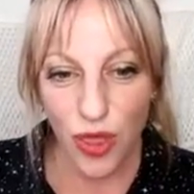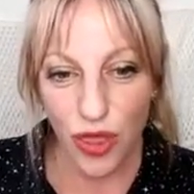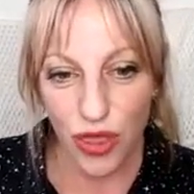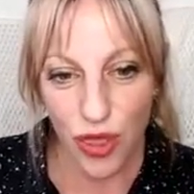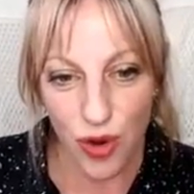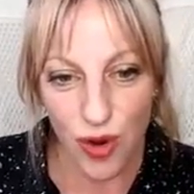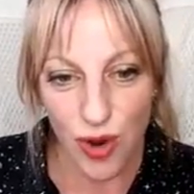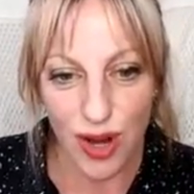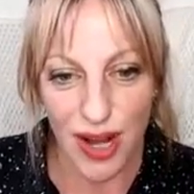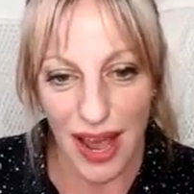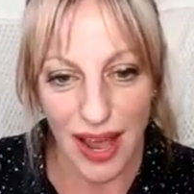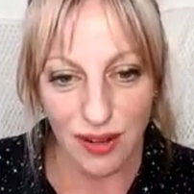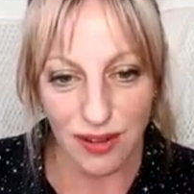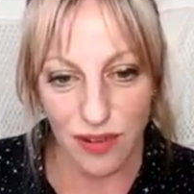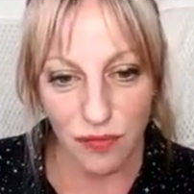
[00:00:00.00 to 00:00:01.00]
third
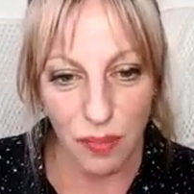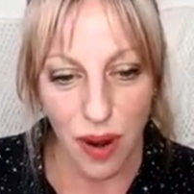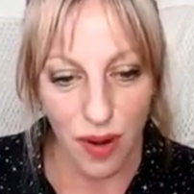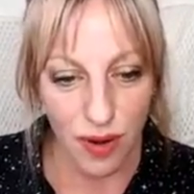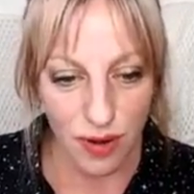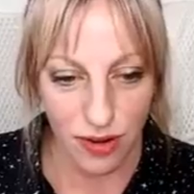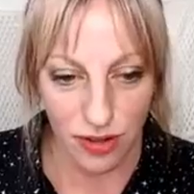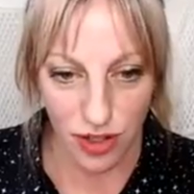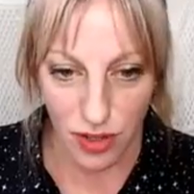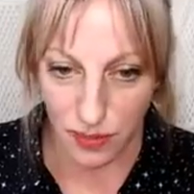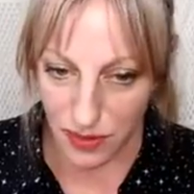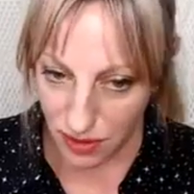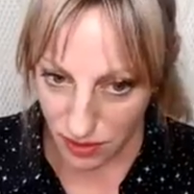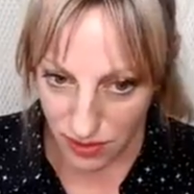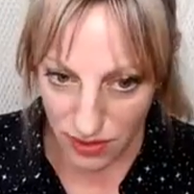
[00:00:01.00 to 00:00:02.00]
house of
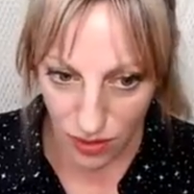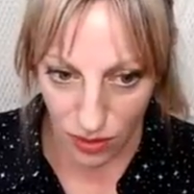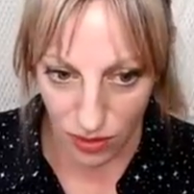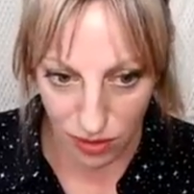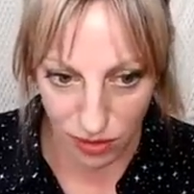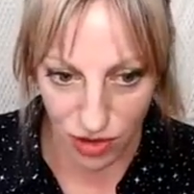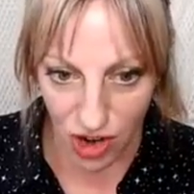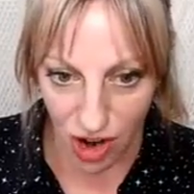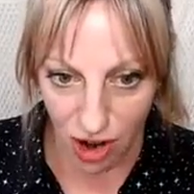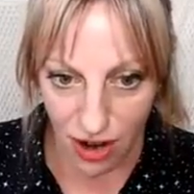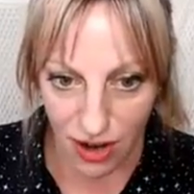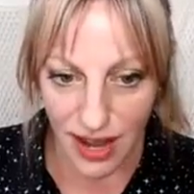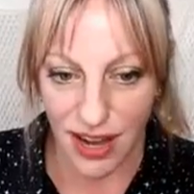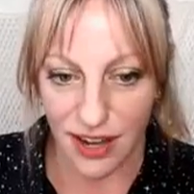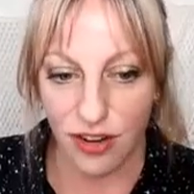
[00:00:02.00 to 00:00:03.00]
partnership in your solar chart